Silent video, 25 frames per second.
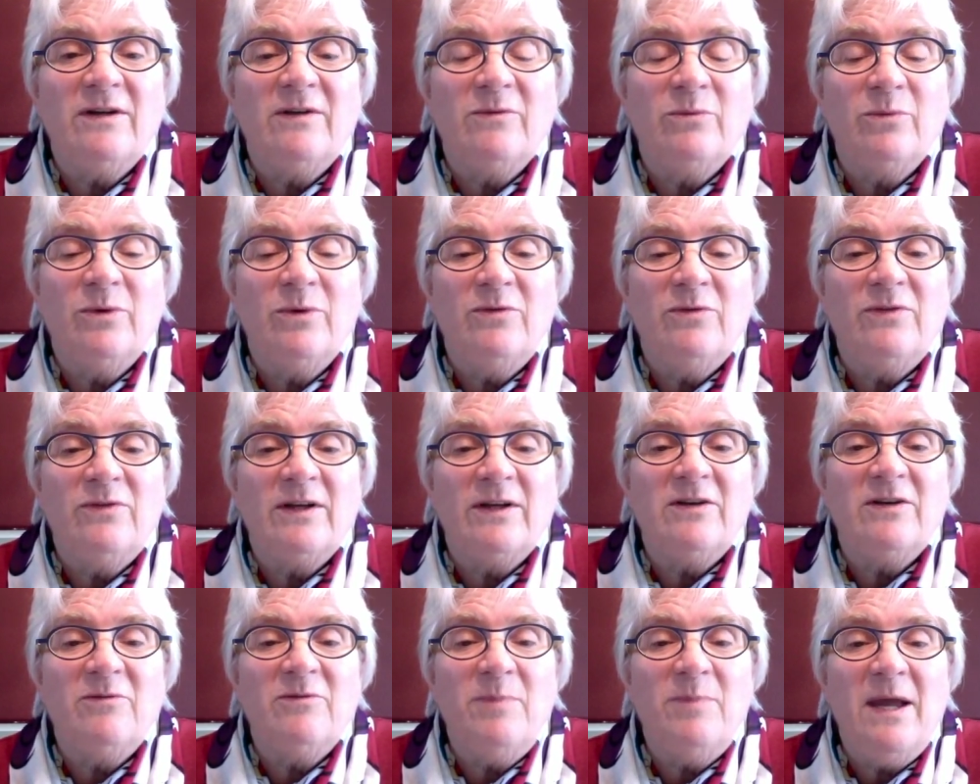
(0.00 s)

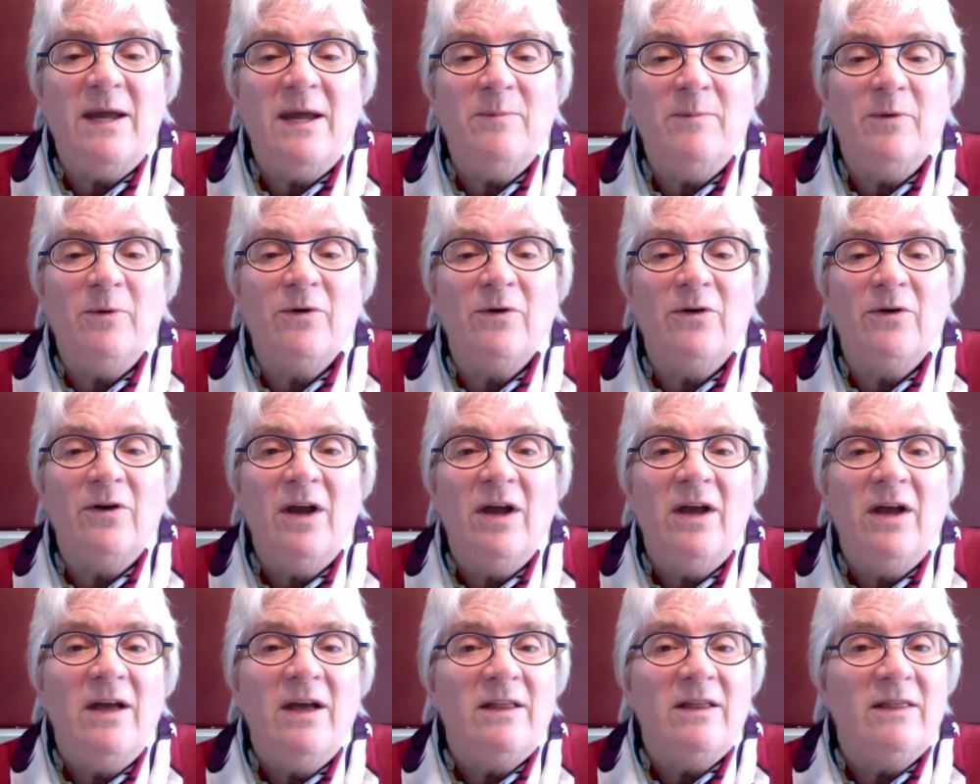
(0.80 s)
reflective paper
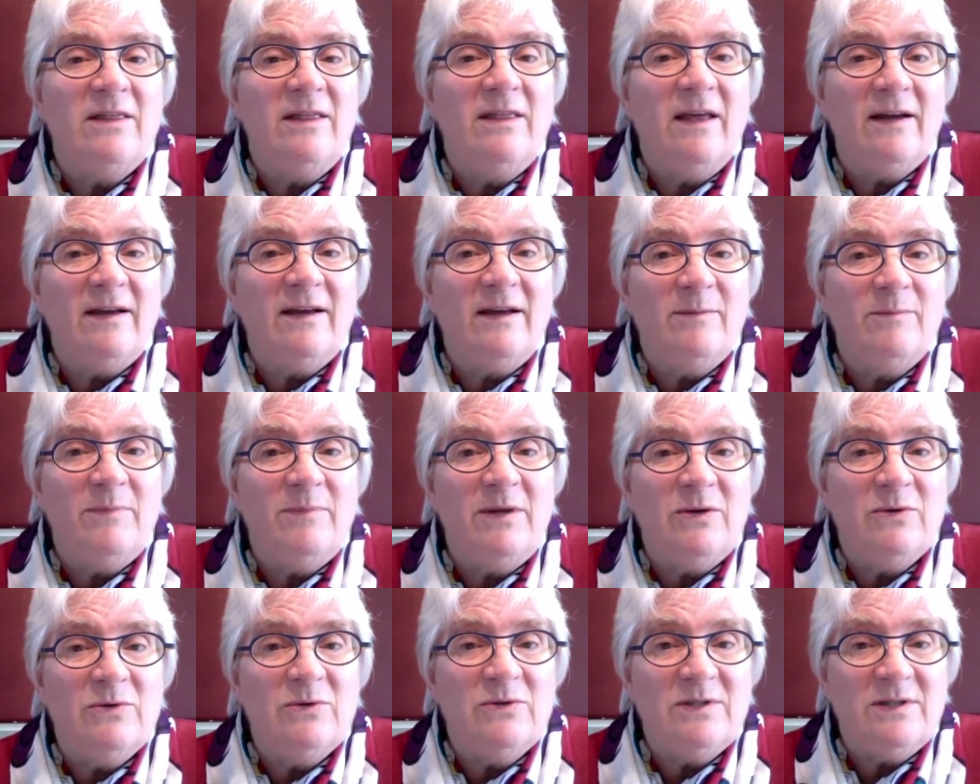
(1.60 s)
that can be
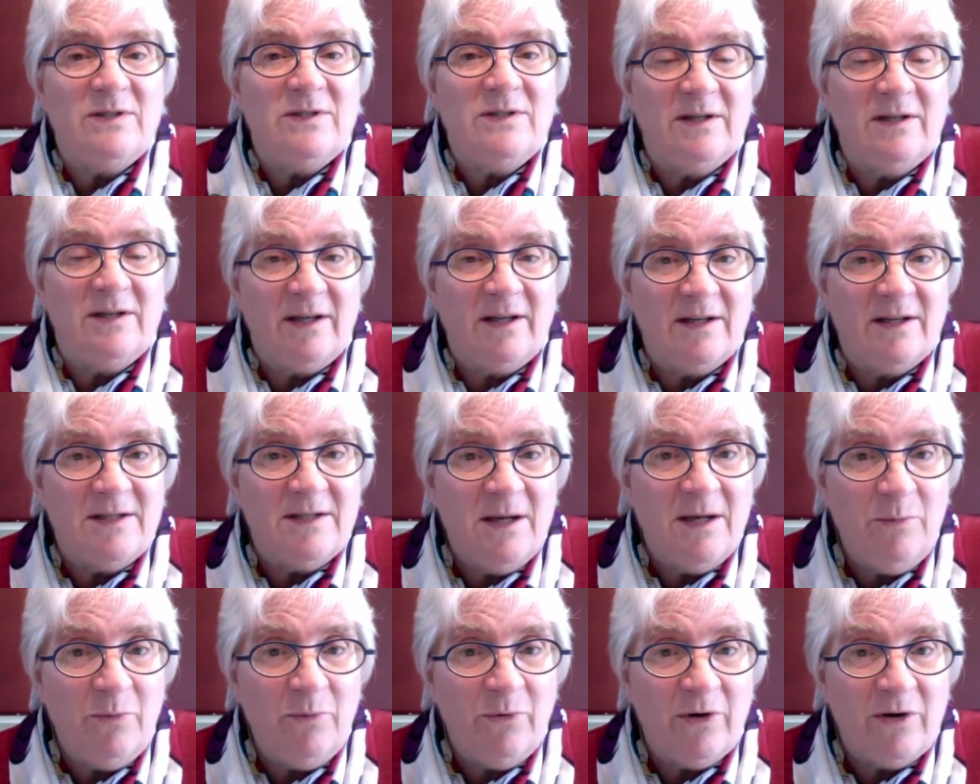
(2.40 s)
used in a
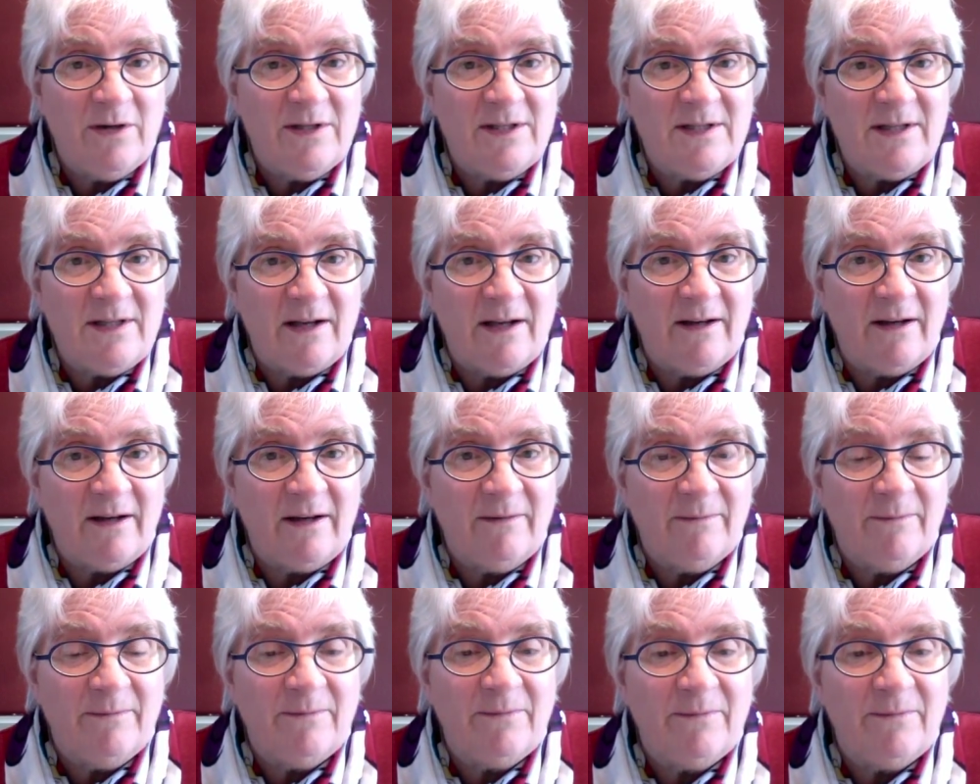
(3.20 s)
contemporary setting.